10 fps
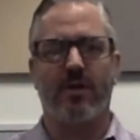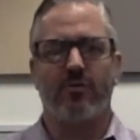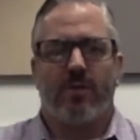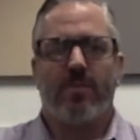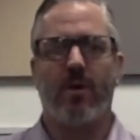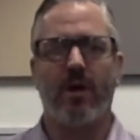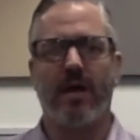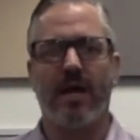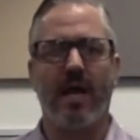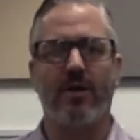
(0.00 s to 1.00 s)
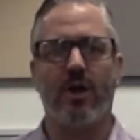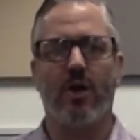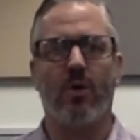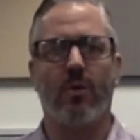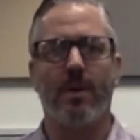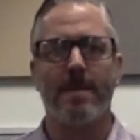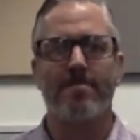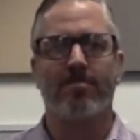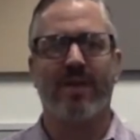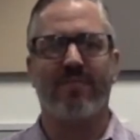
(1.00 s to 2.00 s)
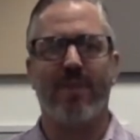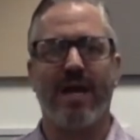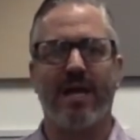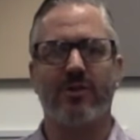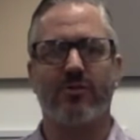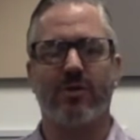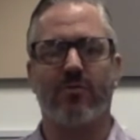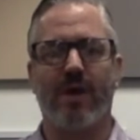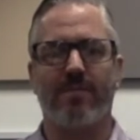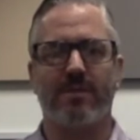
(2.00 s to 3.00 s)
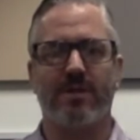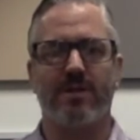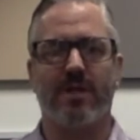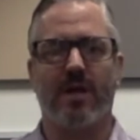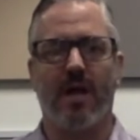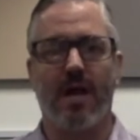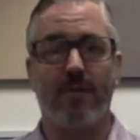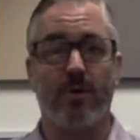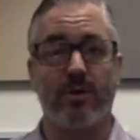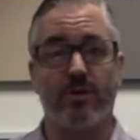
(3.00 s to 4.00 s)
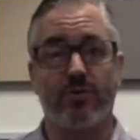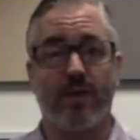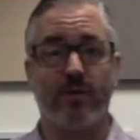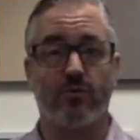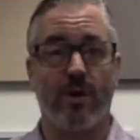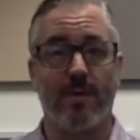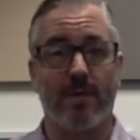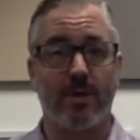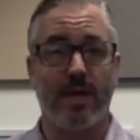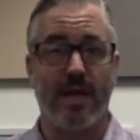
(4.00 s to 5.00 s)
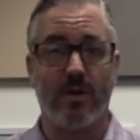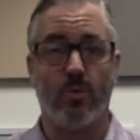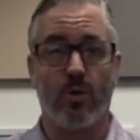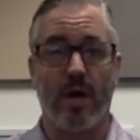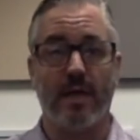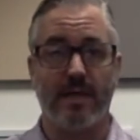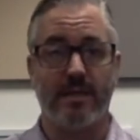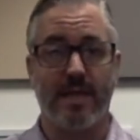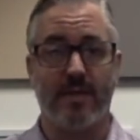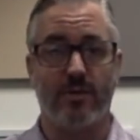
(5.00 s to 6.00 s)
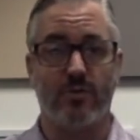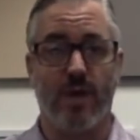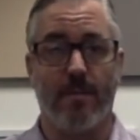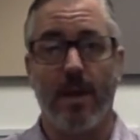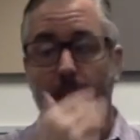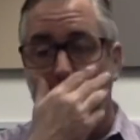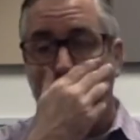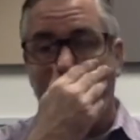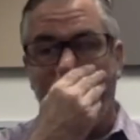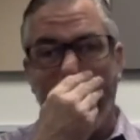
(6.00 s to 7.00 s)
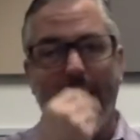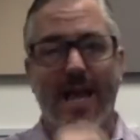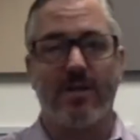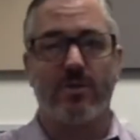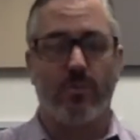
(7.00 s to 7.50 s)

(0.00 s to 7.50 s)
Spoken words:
drum part, and I know if my hands are in the right position, I'm going to strike the drum and I'm going to hit it where I need to hit the drum. Whereas